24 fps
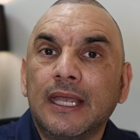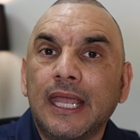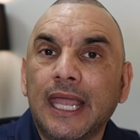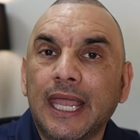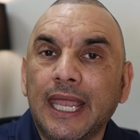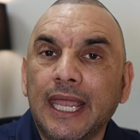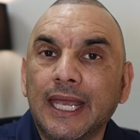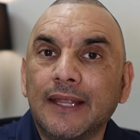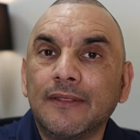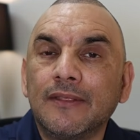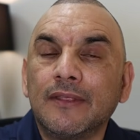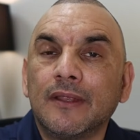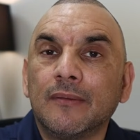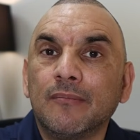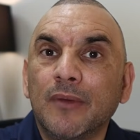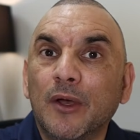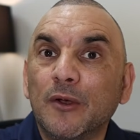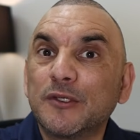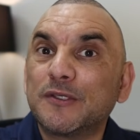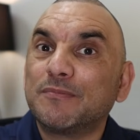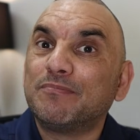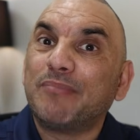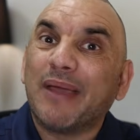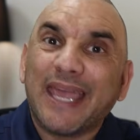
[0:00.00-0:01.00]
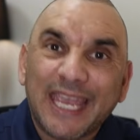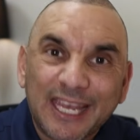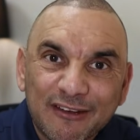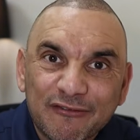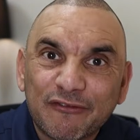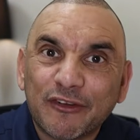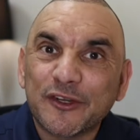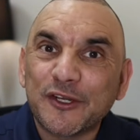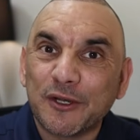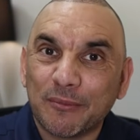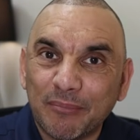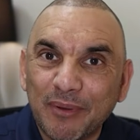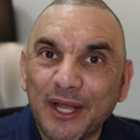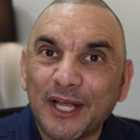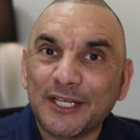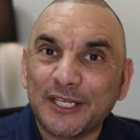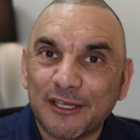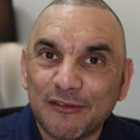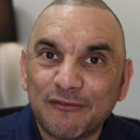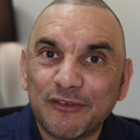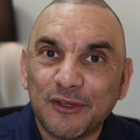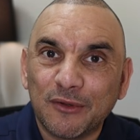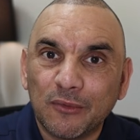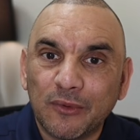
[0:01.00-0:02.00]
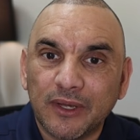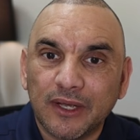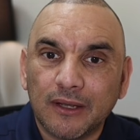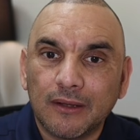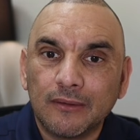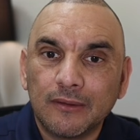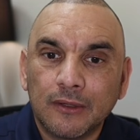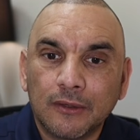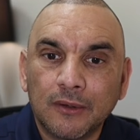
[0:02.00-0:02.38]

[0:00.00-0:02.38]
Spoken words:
and the most bang for your buck, if you will.